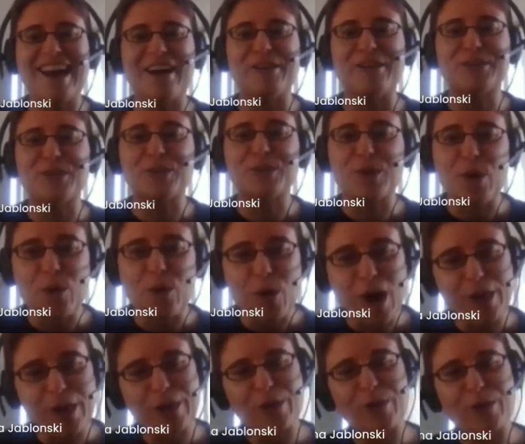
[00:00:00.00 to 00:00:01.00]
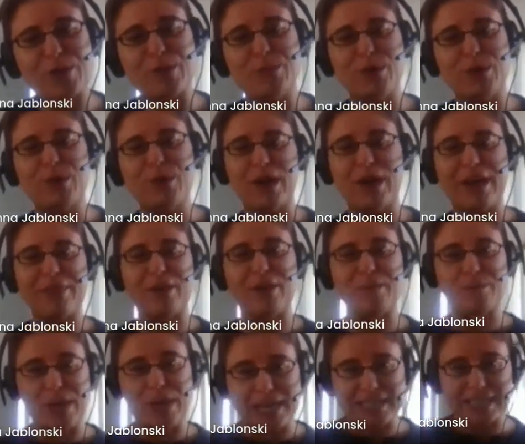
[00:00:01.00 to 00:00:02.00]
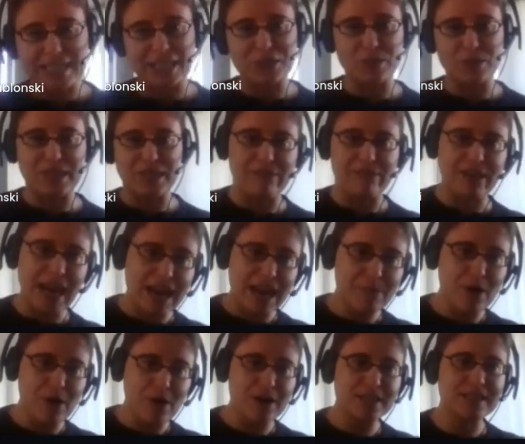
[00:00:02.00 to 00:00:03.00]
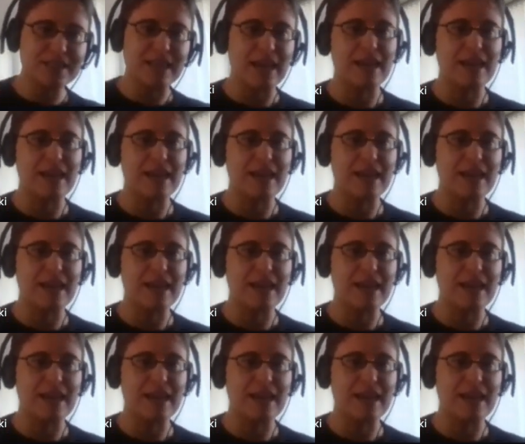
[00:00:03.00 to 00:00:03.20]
I also co-authored the book Python Basics with David Amos,